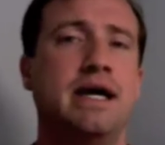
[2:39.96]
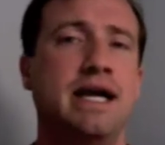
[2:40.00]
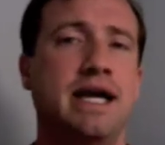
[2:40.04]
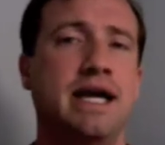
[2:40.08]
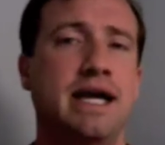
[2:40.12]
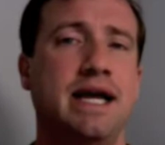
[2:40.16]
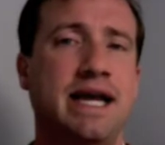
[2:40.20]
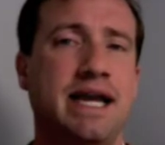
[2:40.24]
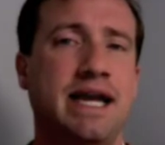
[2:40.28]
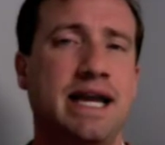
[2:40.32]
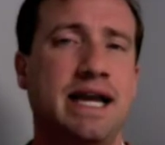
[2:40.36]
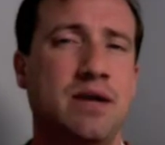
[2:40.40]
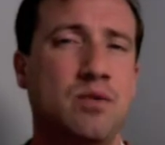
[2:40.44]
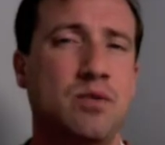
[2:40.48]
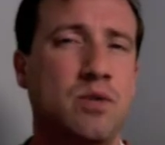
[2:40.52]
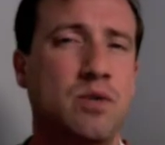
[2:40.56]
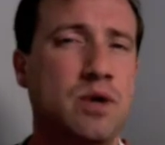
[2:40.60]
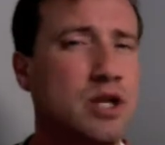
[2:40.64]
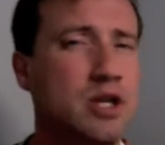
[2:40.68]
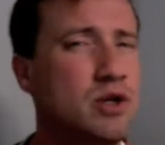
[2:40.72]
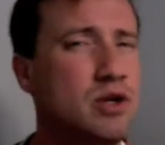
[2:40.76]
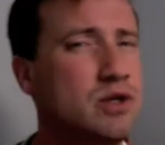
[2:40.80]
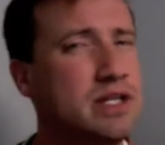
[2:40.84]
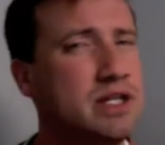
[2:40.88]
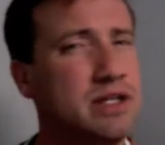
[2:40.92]
And what
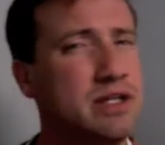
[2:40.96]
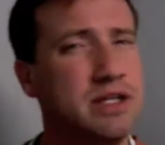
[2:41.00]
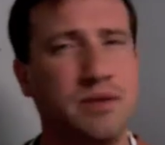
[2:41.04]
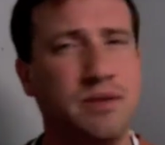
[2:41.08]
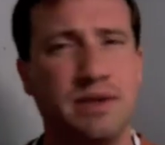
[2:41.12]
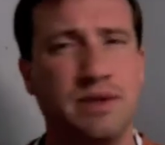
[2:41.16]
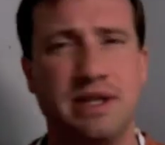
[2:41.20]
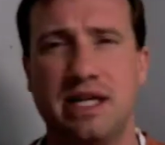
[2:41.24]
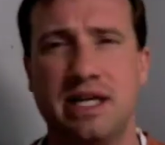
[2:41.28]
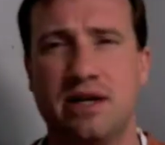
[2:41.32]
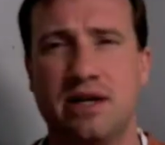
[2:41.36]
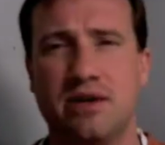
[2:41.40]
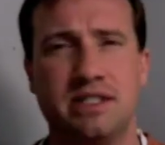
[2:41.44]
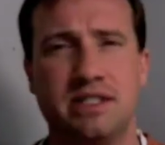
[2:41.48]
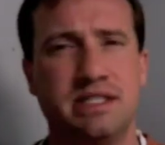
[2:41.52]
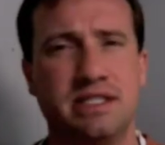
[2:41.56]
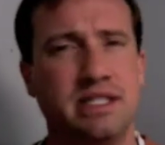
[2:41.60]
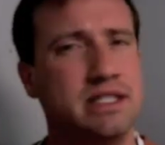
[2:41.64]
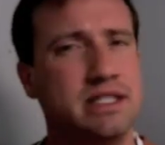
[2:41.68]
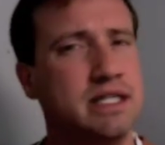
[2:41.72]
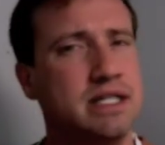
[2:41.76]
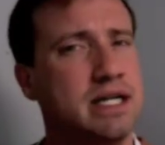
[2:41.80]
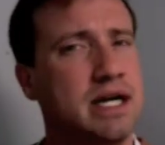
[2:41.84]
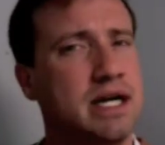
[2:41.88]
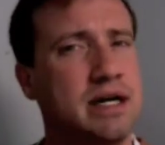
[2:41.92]
you're dealing with there is
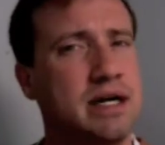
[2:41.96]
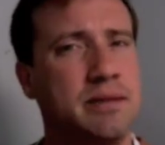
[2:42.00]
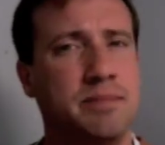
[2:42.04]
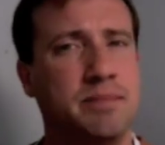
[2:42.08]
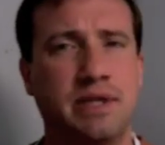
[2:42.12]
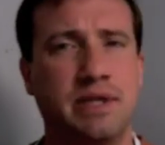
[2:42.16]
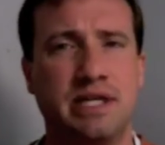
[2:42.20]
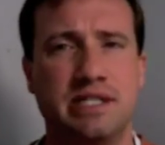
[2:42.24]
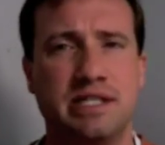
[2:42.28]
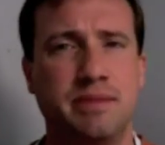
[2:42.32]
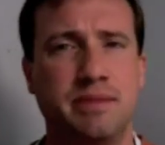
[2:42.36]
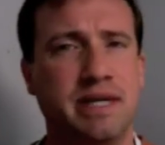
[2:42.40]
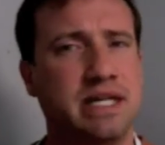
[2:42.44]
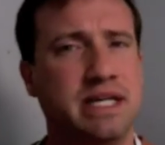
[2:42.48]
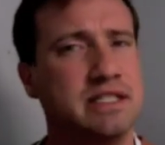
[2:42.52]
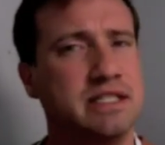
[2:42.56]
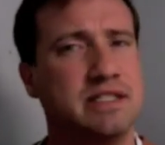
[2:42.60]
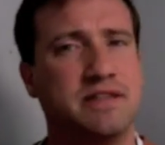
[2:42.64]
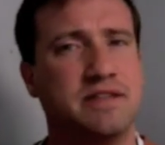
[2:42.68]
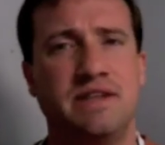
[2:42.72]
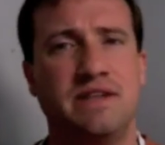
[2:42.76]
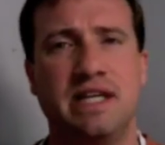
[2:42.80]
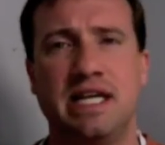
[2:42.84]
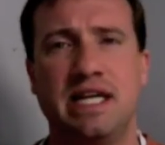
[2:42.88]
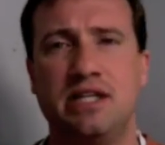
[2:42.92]
such a complex balance
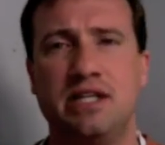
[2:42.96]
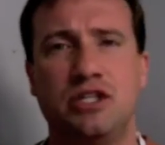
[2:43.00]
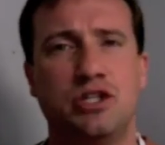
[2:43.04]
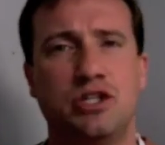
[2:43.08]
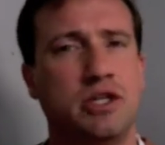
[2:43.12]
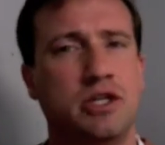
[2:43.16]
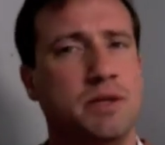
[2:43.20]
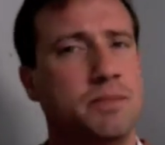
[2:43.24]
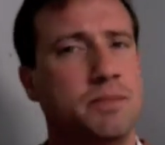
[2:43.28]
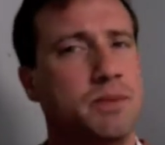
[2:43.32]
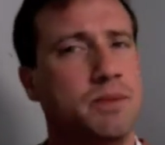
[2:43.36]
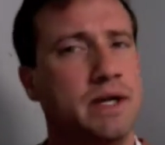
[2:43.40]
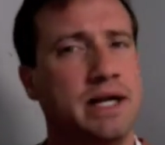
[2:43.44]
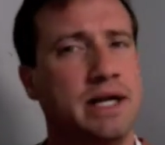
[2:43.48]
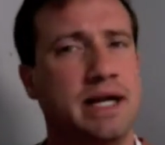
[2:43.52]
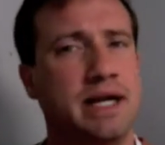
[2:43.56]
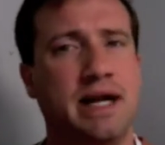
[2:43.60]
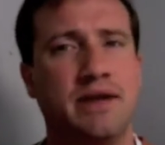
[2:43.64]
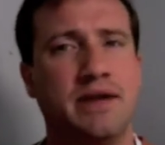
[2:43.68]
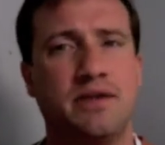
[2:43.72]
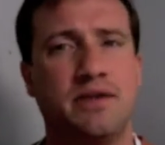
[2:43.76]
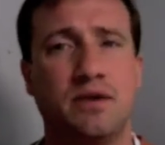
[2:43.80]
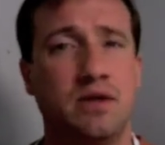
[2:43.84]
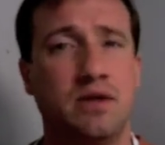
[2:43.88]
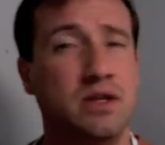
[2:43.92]
of nature. You put it
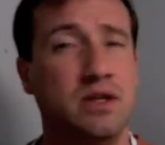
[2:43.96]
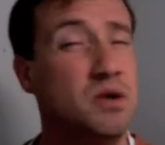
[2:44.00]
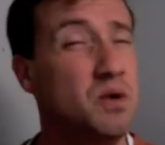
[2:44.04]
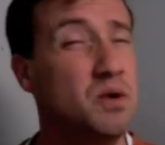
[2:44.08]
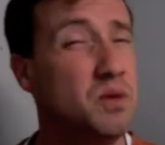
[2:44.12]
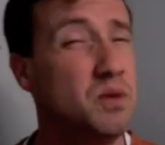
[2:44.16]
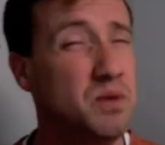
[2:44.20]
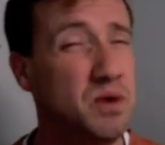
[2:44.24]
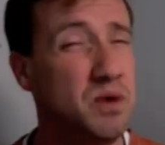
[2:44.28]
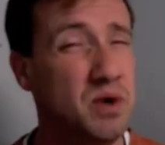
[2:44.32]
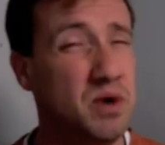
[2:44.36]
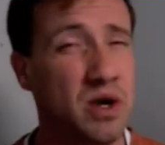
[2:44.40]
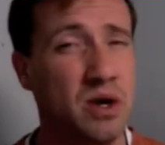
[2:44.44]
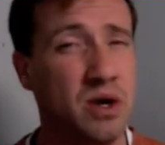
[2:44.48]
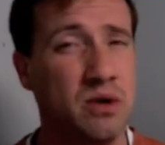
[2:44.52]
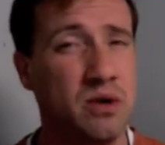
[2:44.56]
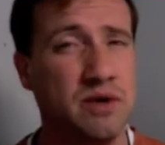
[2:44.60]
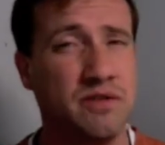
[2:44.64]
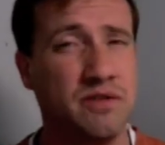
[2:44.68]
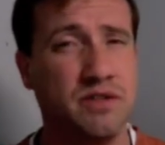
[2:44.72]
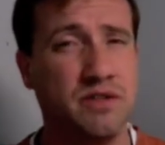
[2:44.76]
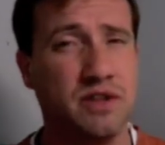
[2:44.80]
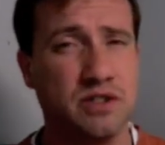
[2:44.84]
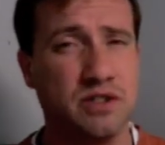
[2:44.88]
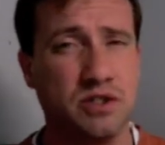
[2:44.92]
out there, and you don't know
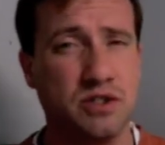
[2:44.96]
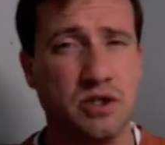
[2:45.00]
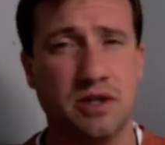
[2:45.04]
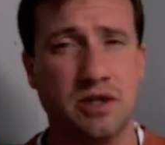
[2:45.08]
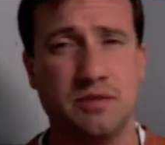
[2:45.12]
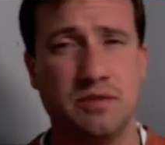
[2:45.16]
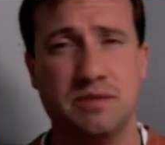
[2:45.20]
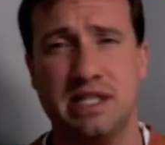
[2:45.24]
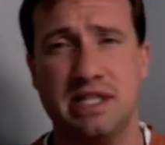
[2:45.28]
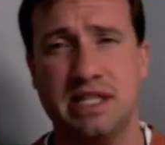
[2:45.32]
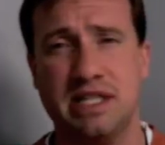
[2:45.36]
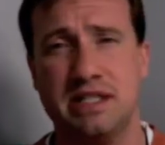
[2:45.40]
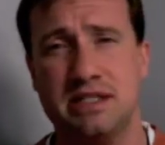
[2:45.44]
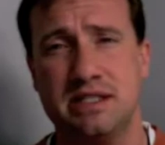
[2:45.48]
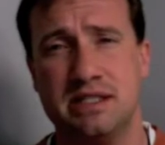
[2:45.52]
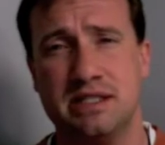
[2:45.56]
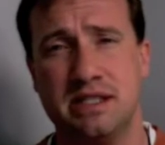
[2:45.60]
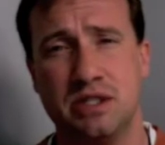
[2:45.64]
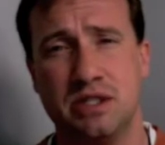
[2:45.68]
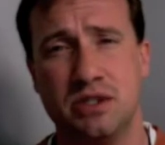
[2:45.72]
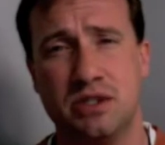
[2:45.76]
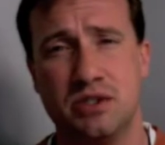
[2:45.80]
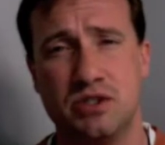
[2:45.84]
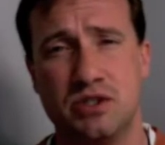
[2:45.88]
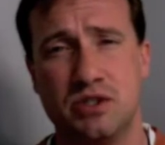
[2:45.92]
if the circumstances in
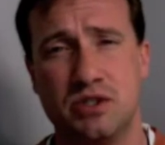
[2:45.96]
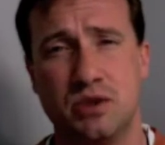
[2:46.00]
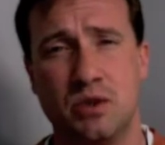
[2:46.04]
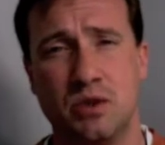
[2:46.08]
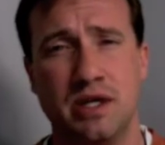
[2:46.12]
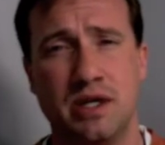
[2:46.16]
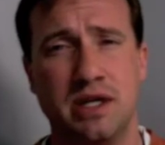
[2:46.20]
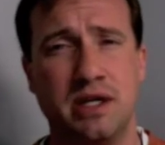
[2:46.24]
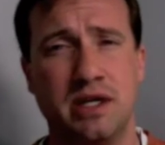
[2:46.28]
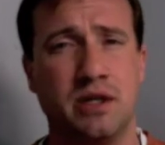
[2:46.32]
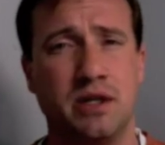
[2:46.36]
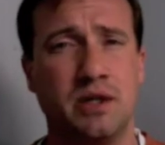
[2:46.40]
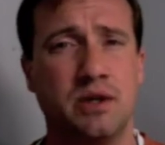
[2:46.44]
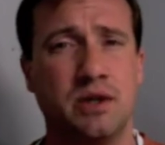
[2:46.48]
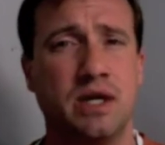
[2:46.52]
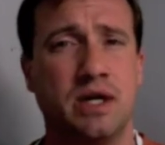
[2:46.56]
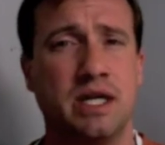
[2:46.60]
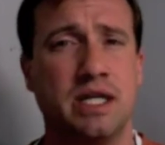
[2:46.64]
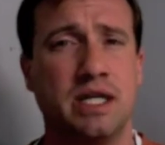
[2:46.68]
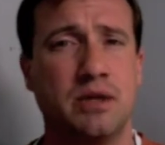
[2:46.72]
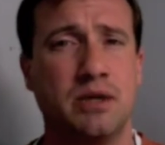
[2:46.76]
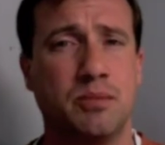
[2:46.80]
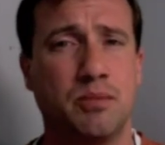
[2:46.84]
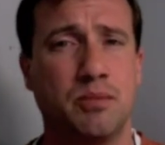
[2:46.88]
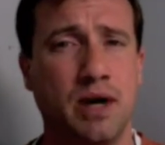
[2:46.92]
your soil or on
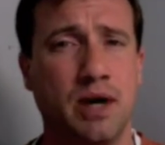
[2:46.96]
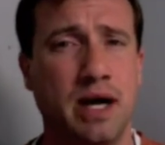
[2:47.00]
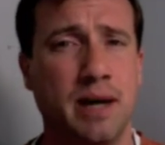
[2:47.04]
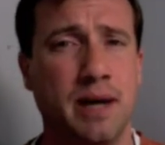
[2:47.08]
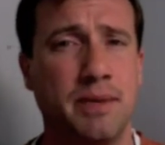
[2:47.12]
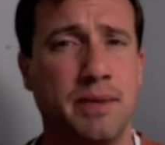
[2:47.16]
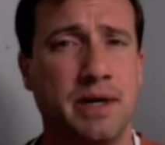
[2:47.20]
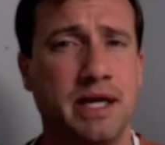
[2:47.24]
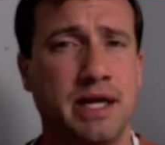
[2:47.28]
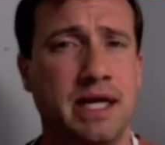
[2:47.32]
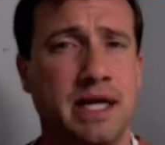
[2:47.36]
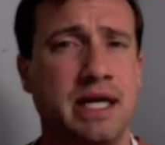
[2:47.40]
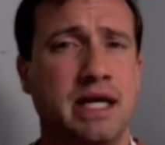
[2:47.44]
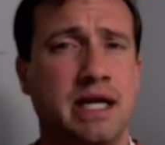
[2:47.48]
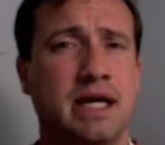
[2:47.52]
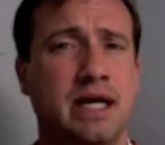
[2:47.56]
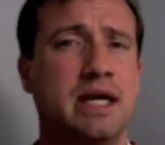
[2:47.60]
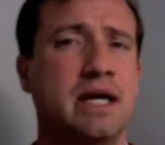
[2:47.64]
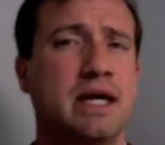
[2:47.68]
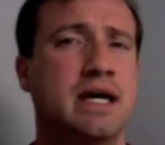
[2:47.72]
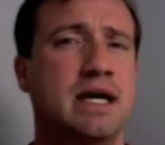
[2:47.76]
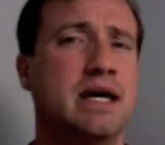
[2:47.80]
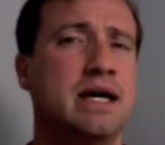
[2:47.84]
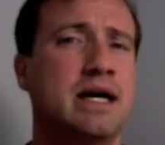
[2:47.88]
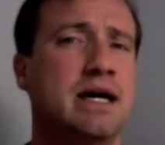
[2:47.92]
your property,
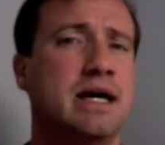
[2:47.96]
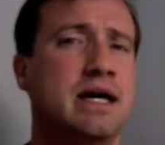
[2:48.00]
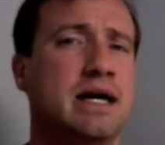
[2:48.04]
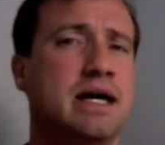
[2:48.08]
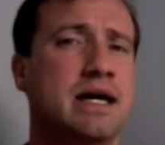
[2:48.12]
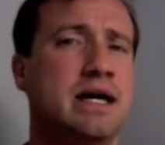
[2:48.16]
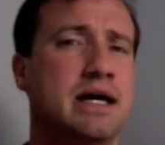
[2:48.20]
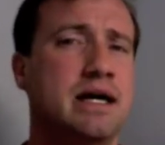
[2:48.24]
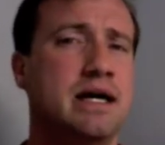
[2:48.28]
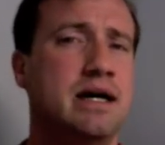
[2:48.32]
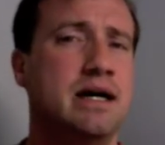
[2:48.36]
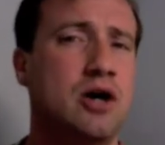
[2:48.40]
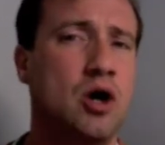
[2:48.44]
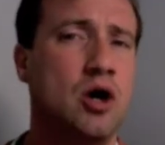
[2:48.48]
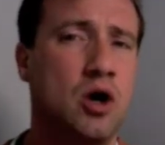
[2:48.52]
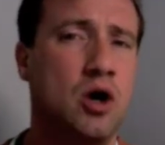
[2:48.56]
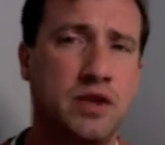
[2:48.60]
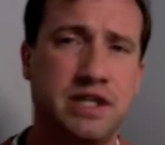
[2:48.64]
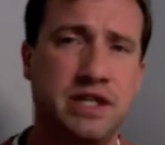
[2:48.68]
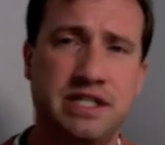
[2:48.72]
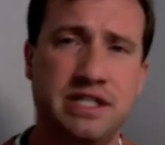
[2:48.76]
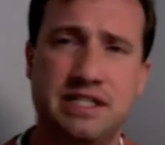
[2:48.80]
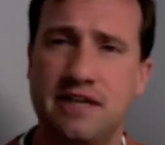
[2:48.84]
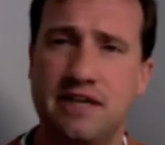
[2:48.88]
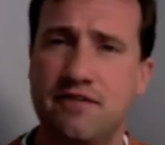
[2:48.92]
all
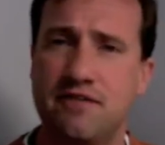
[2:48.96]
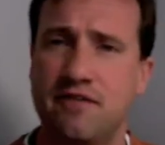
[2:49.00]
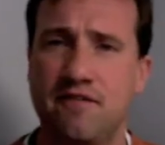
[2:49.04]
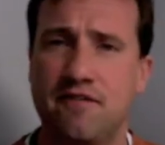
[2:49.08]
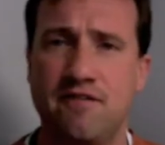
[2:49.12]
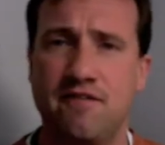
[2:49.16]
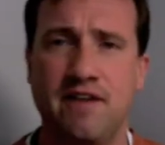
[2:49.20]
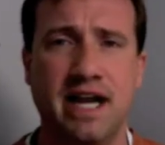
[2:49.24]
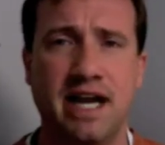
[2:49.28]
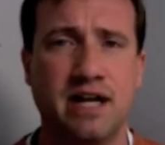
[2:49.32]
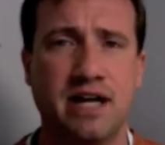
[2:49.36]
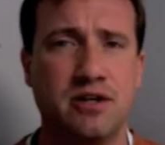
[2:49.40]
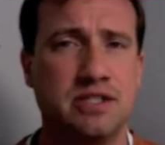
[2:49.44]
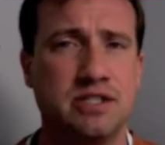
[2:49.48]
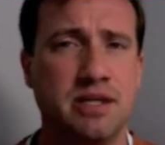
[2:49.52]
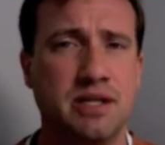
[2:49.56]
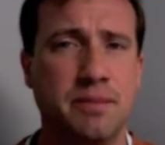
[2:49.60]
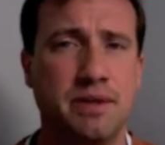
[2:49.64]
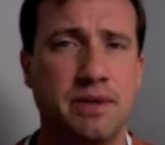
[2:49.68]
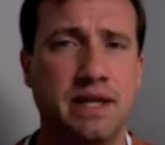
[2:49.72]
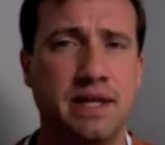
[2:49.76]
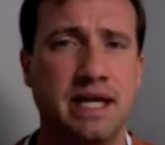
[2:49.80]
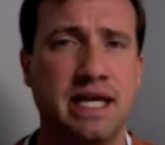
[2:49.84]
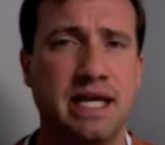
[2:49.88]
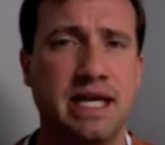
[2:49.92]
these different factors that
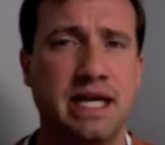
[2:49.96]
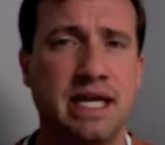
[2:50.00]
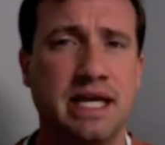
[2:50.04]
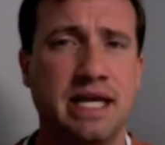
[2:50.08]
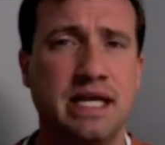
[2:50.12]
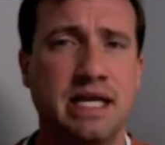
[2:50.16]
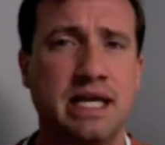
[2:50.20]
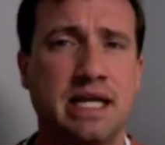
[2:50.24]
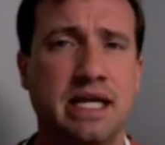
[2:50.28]
play in,